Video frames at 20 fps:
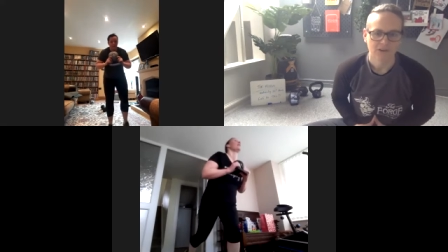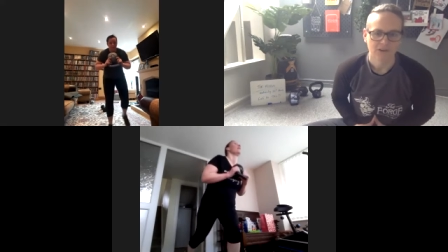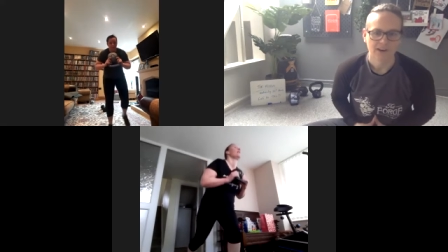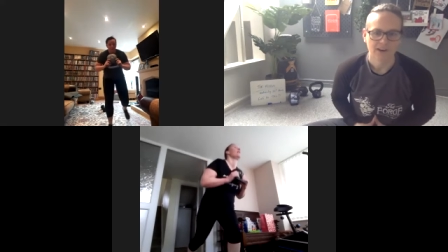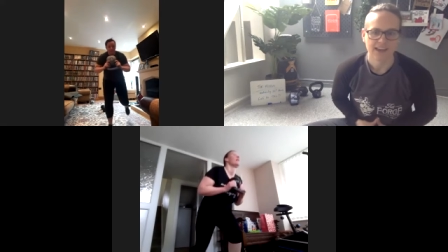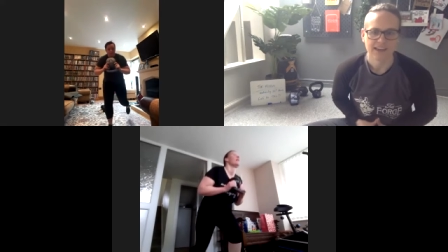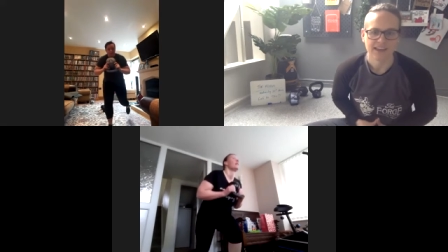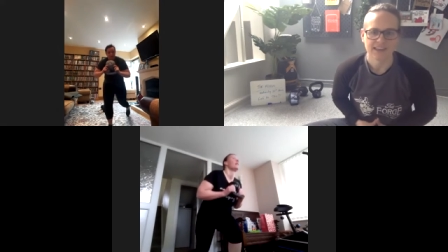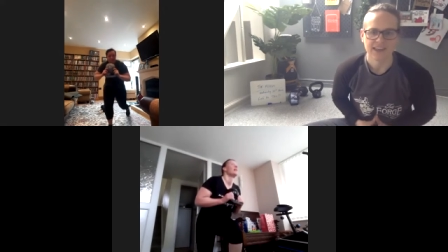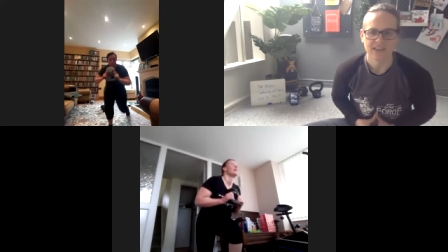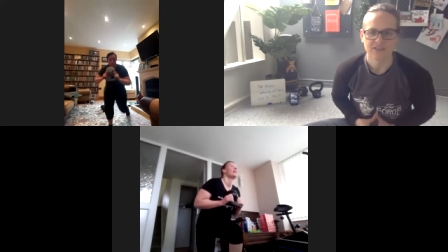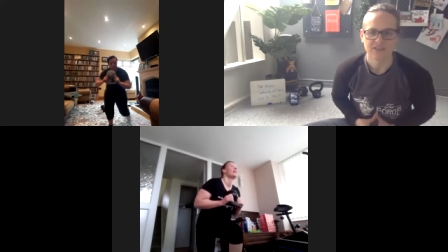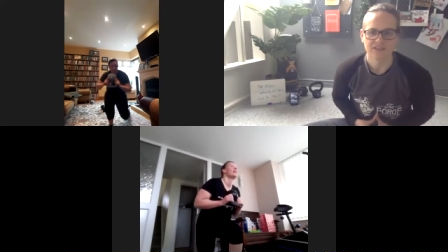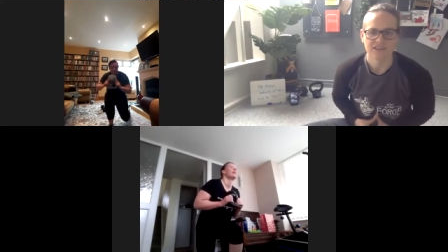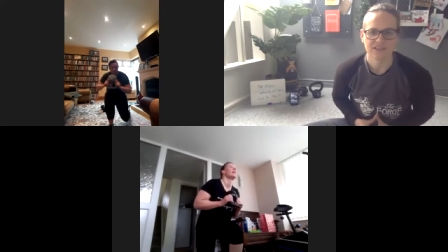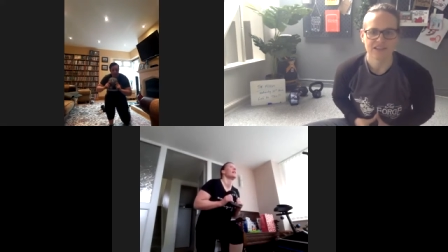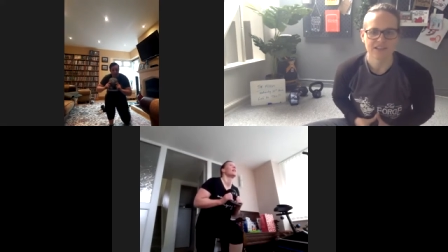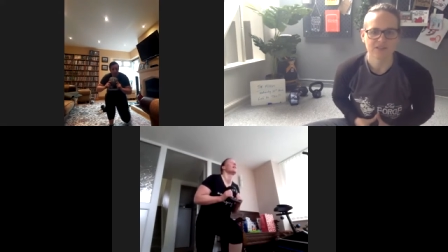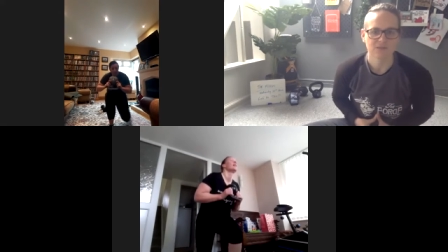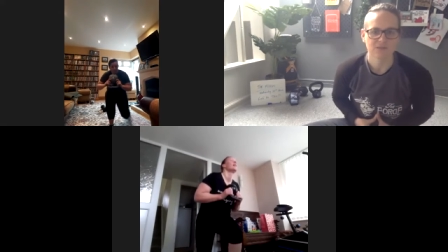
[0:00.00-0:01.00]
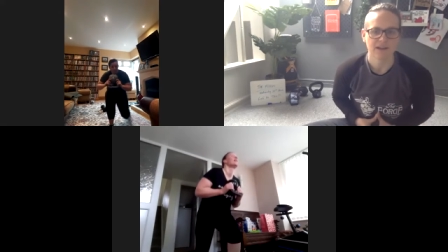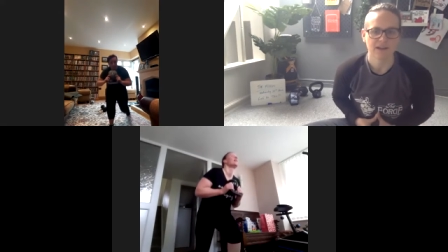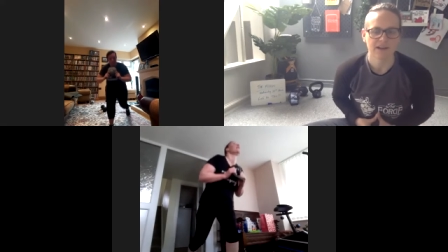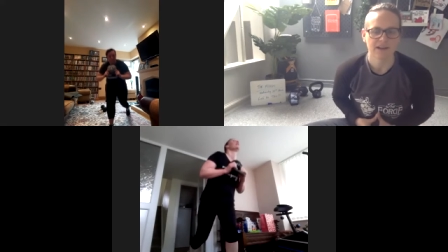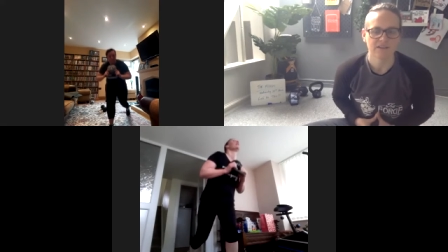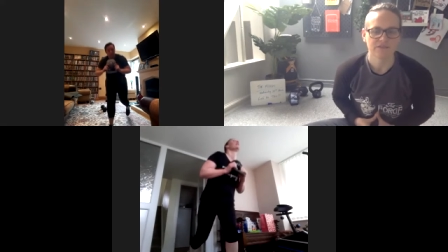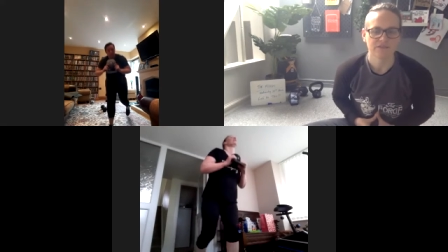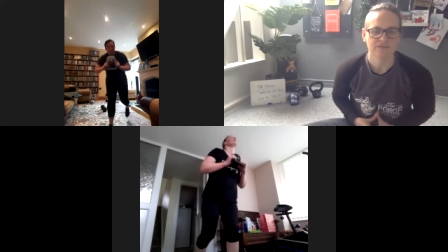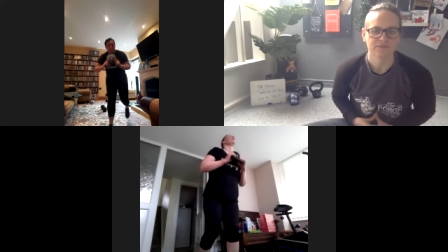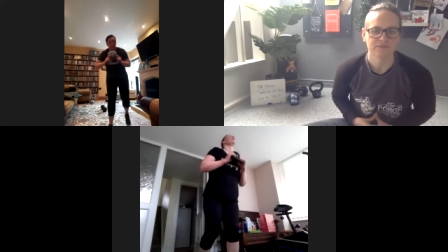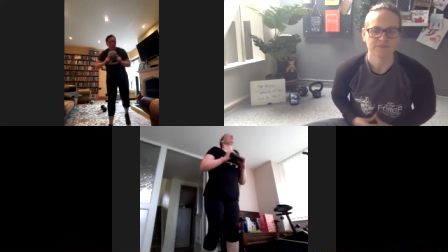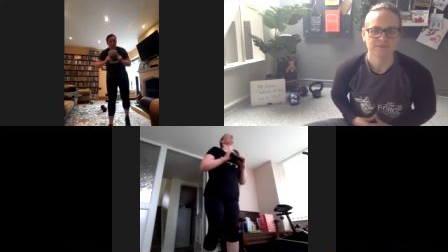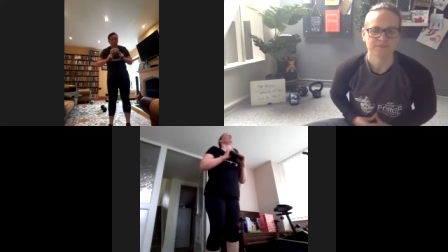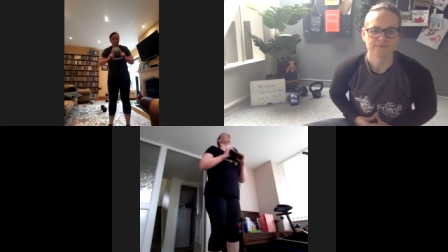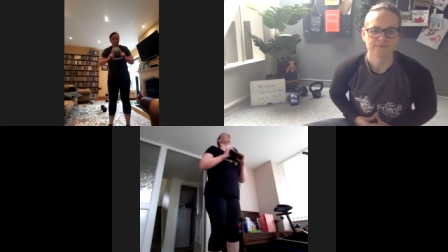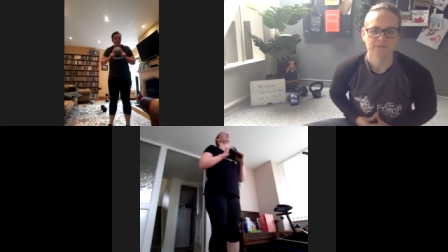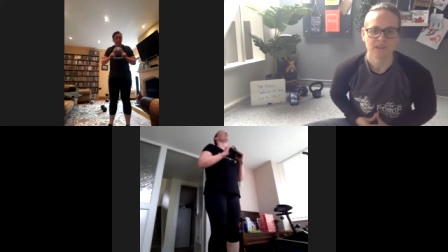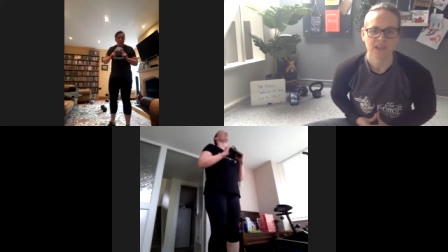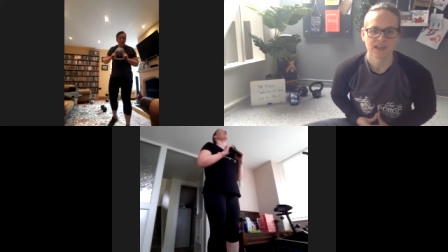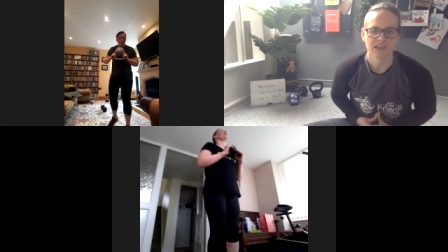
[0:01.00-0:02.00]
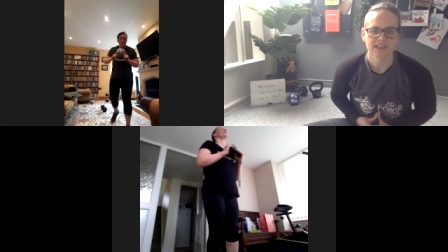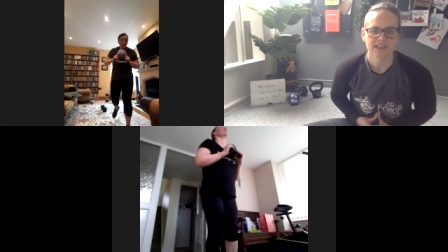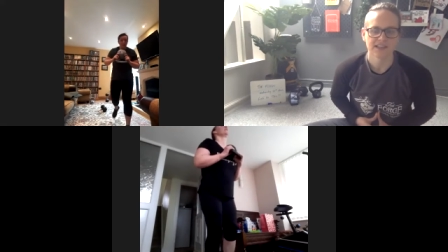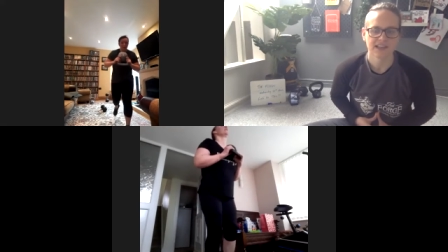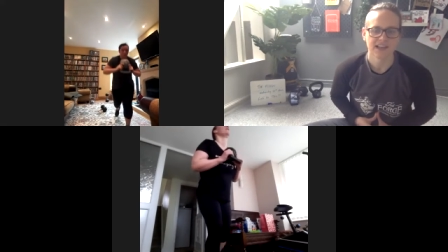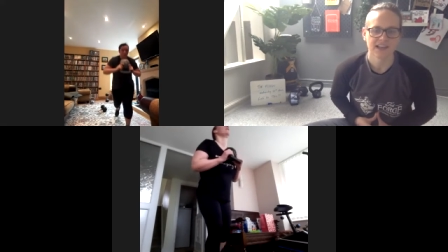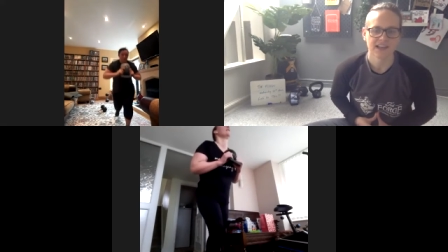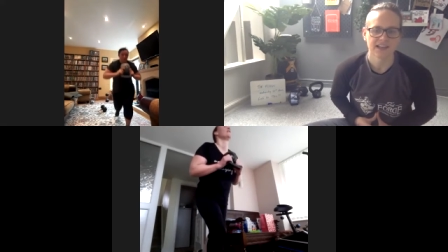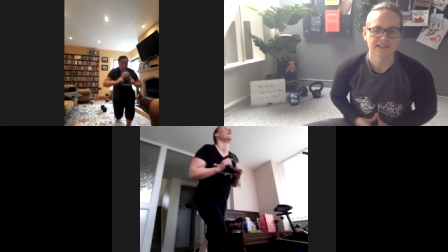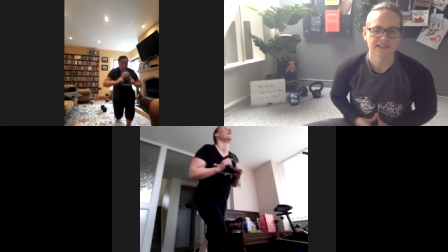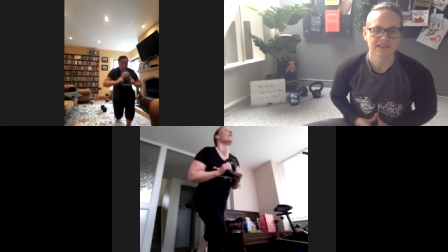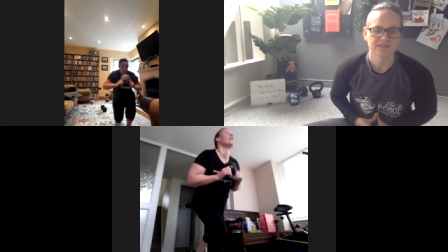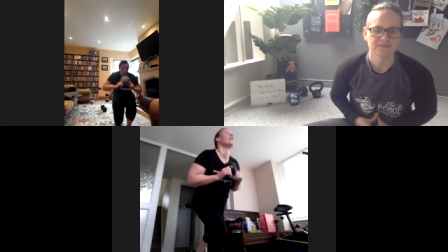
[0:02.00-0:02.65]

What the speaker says: right, get through these 12 each side.